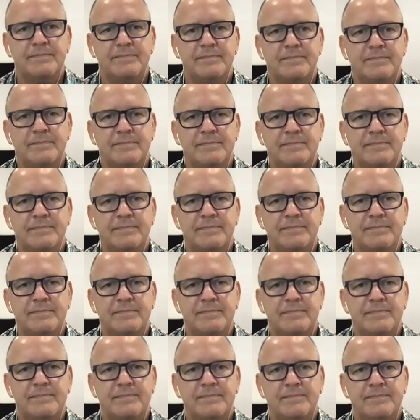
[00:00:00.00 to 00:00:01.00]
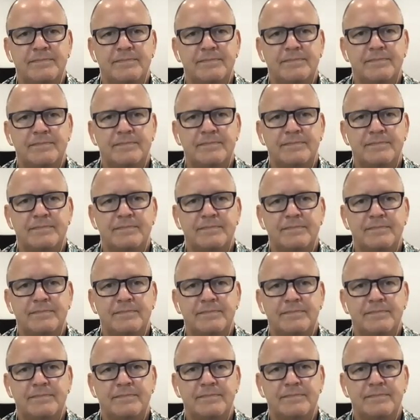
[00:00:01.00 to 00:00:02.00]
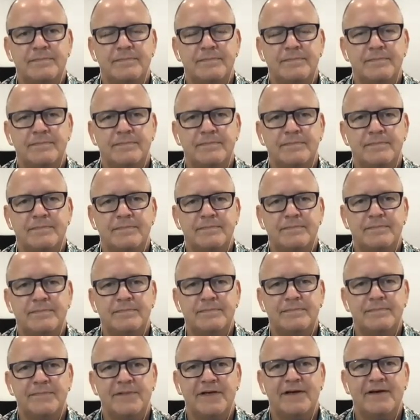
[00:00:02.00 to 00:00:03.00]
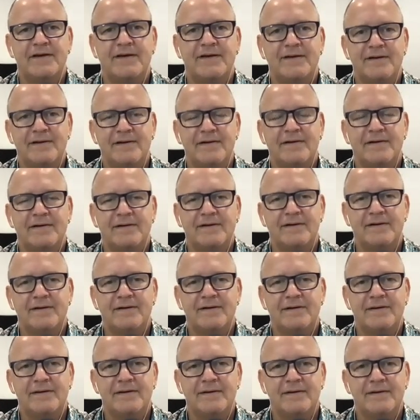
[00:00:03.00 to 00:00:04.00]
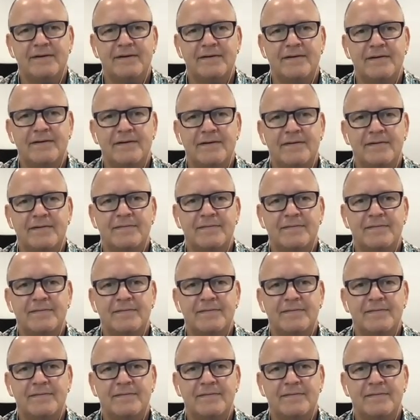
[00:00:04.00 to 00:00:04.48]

No words are spoken by the person on screen.